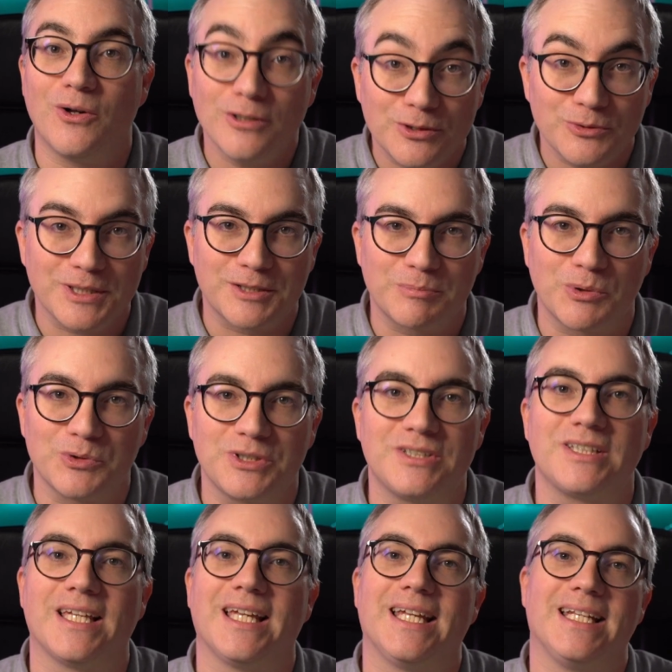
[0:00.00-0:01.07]
also
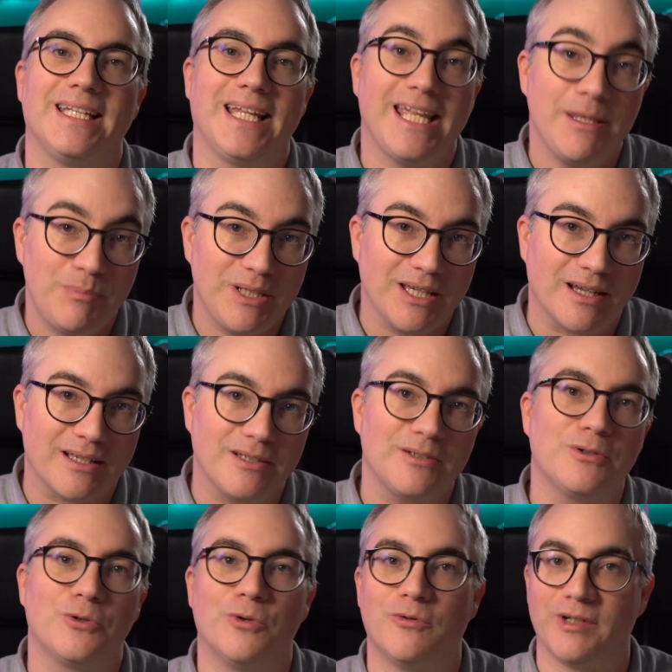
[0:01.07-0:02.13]
exposes an
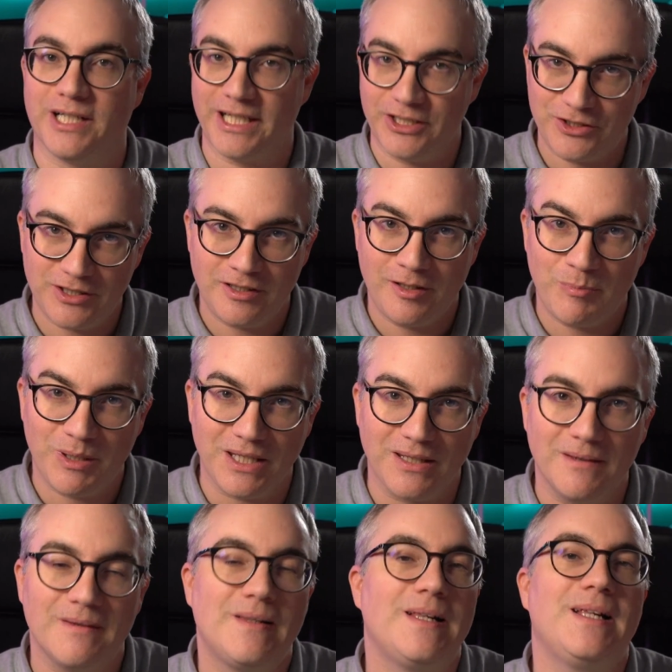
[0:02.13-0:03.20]
API over
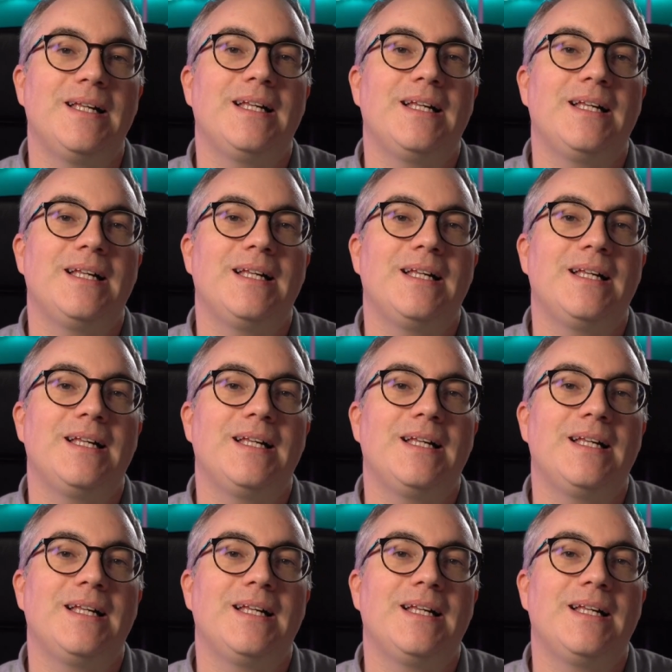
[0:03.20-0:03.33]
HTTP